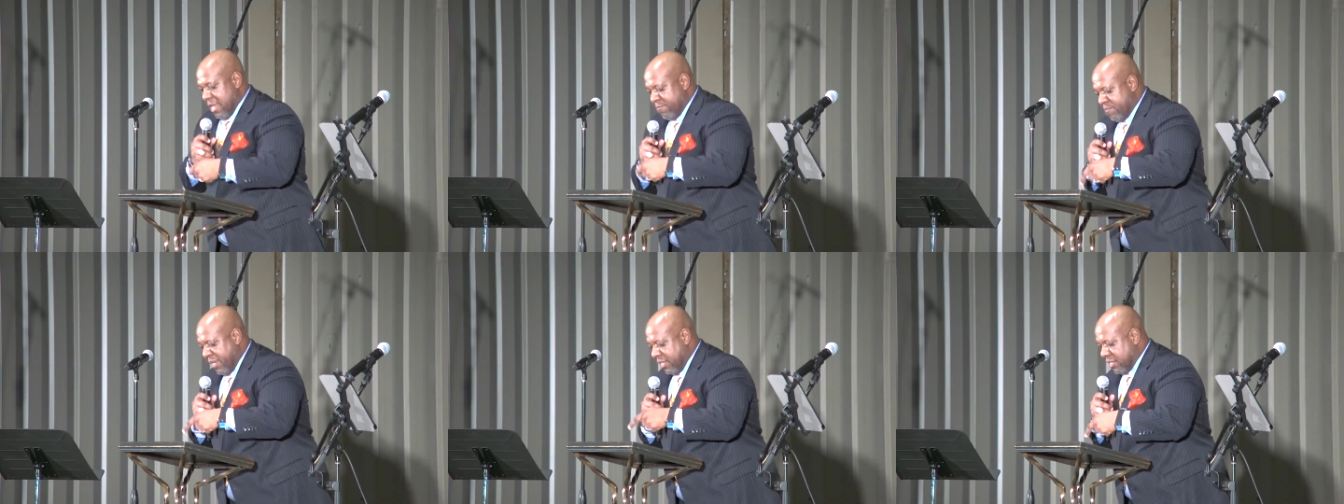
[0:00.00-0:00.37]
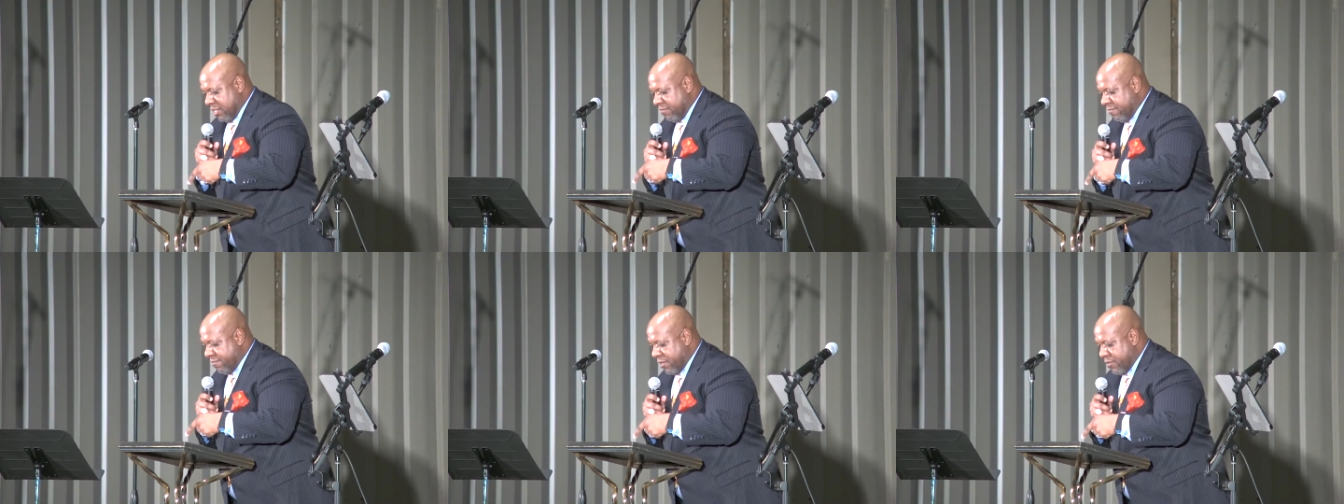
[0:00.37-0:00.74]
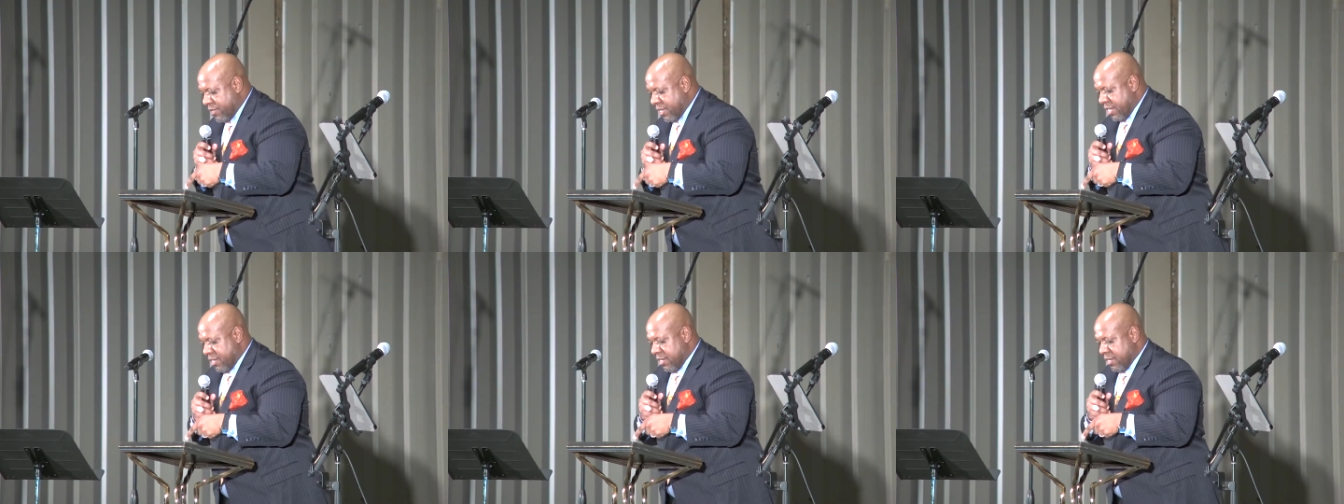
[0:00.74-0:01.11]
and be
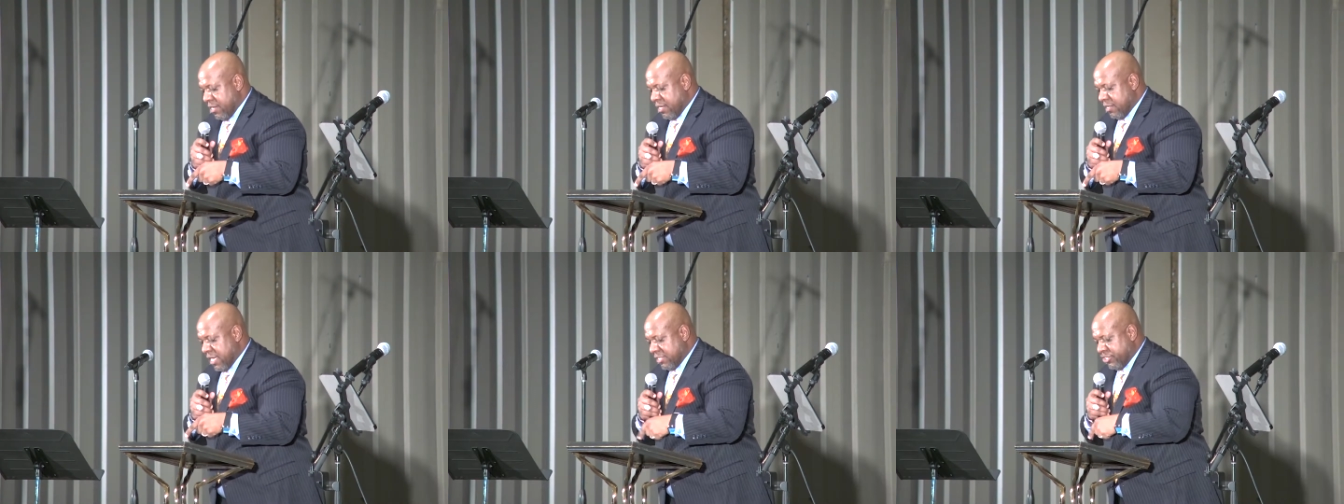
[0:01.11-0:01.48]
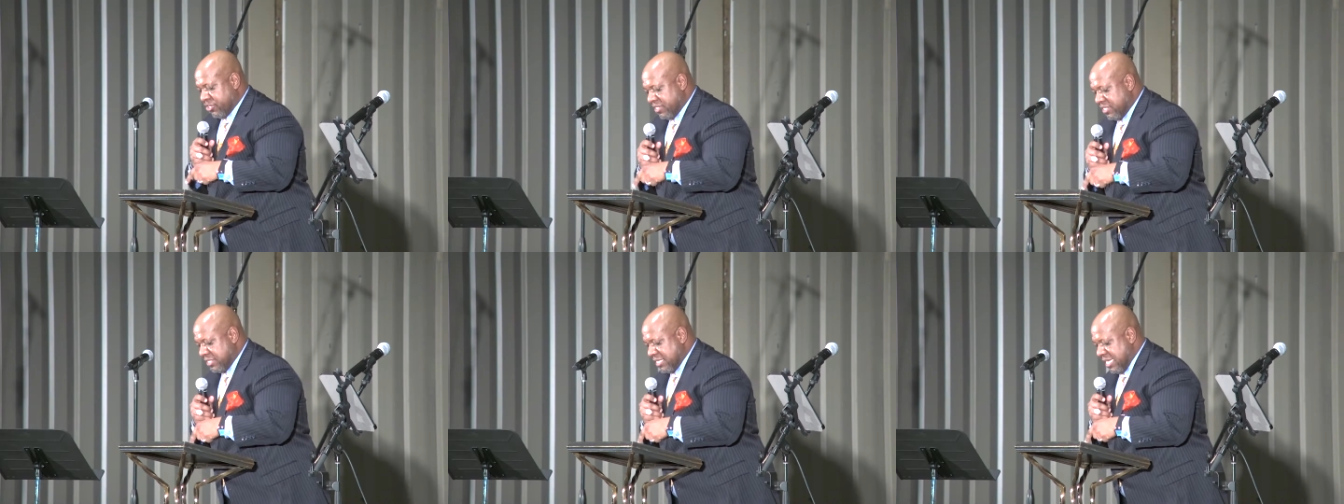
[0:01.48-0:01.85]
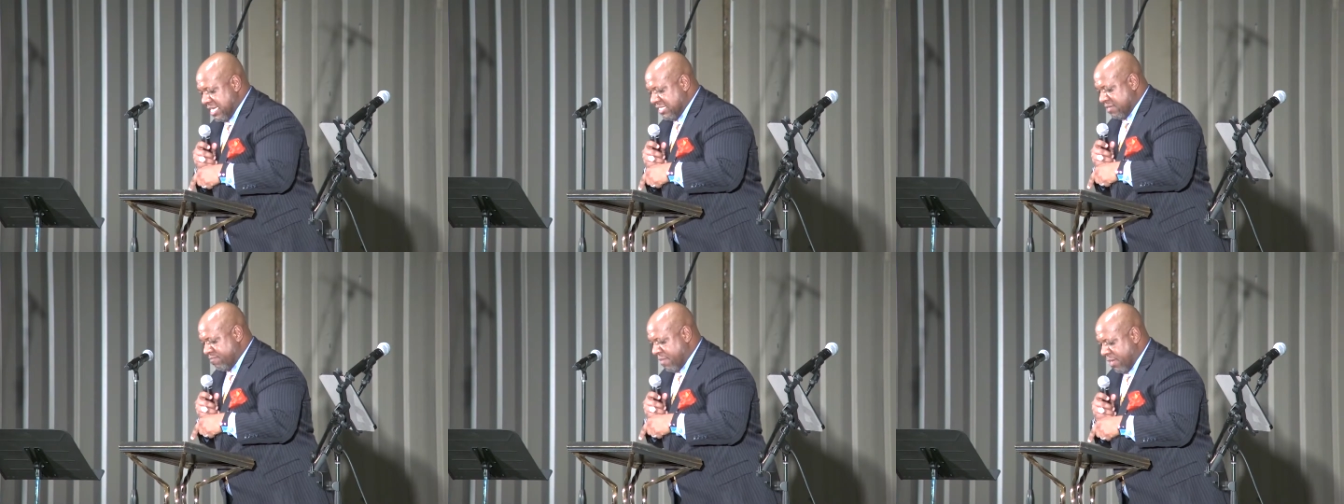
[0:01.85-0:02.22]
converted that your
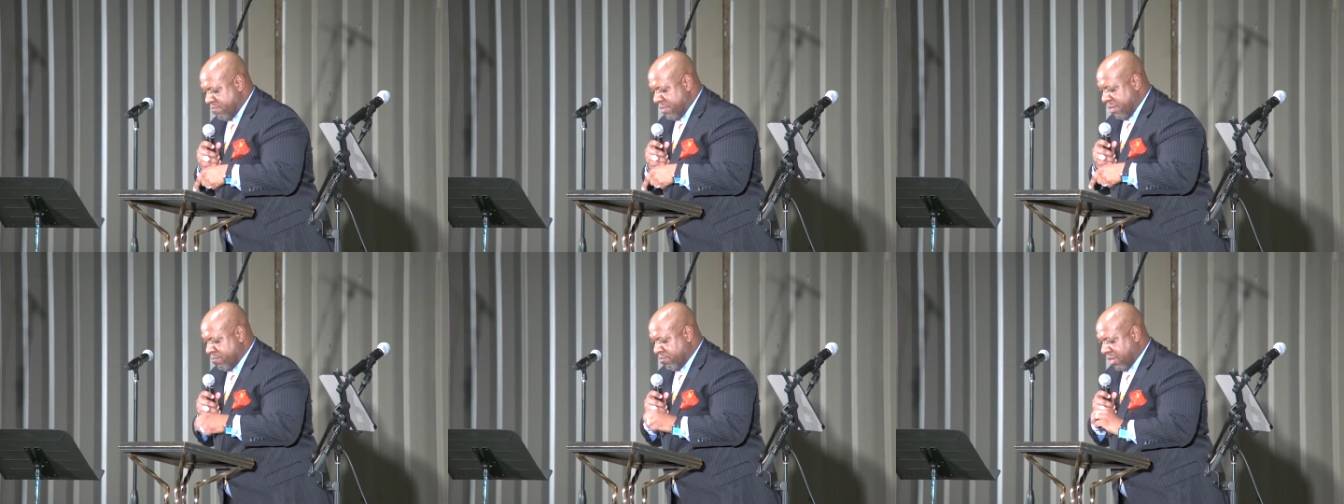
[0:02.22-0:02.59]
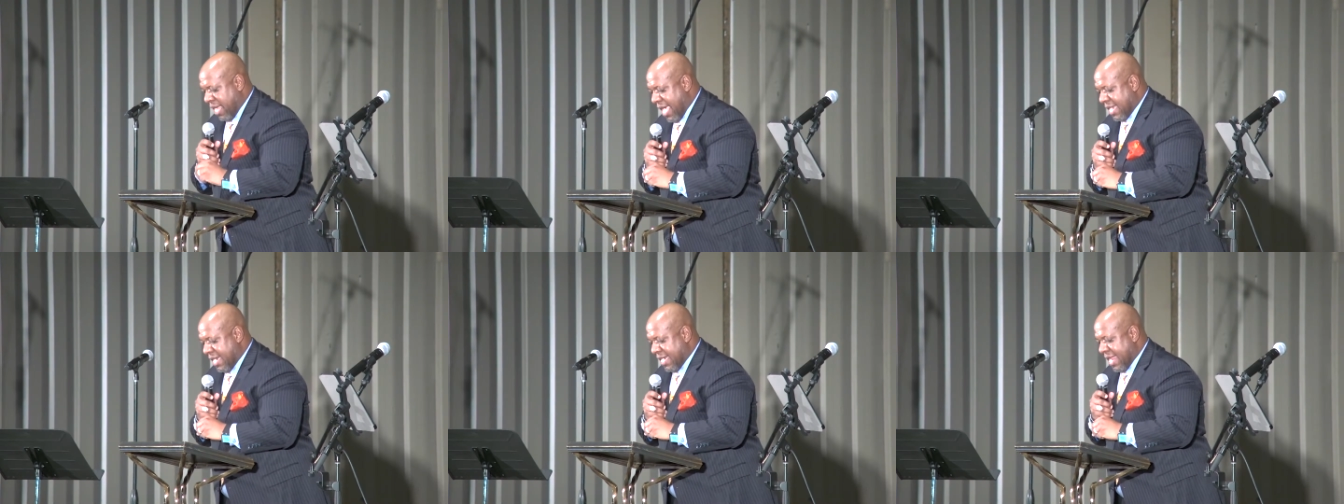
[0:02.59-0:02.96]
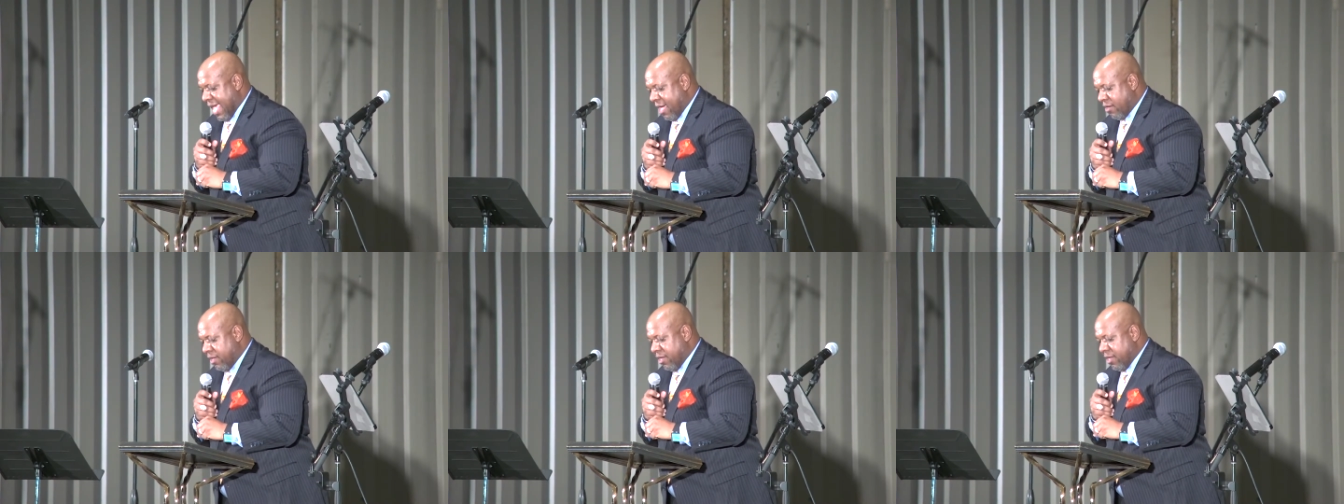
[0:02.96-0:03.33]
sins may be
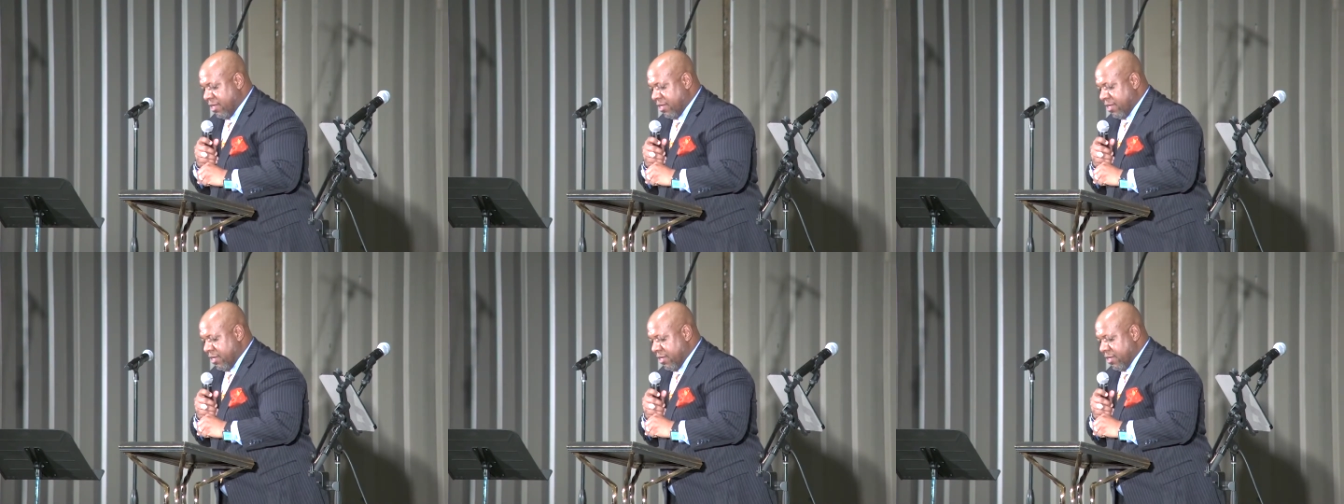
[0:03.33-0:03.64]
blotted out